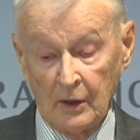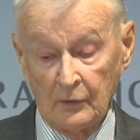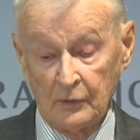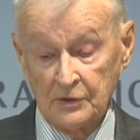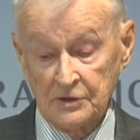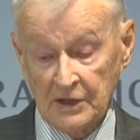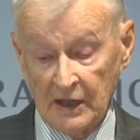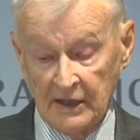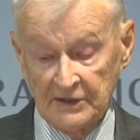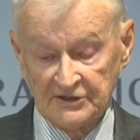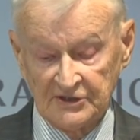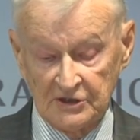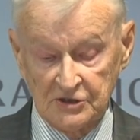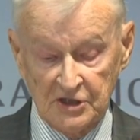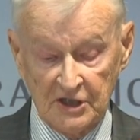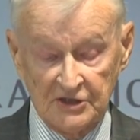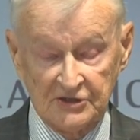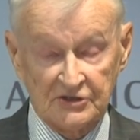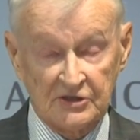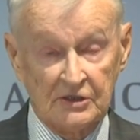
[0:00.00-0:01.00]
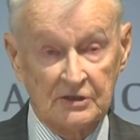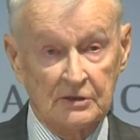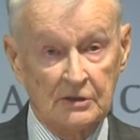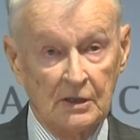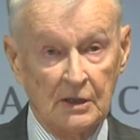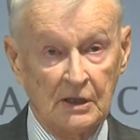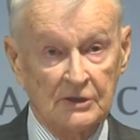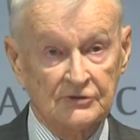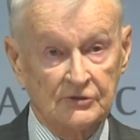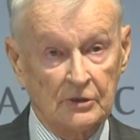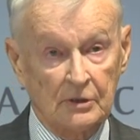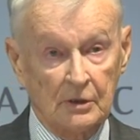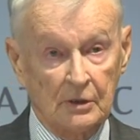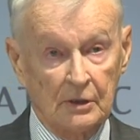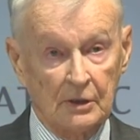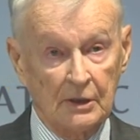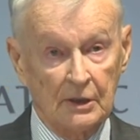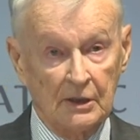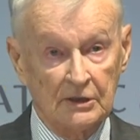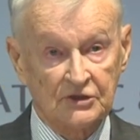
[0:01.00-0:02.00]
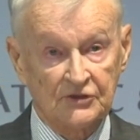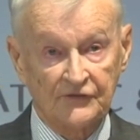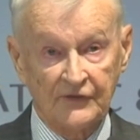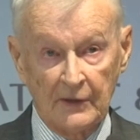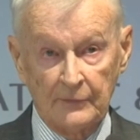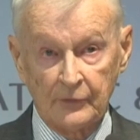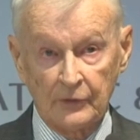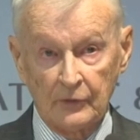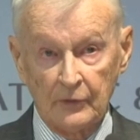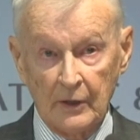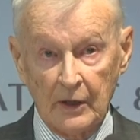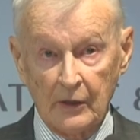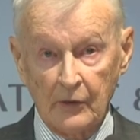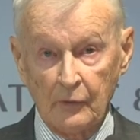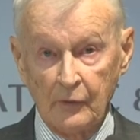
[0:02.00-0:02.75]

which I suggested as early as February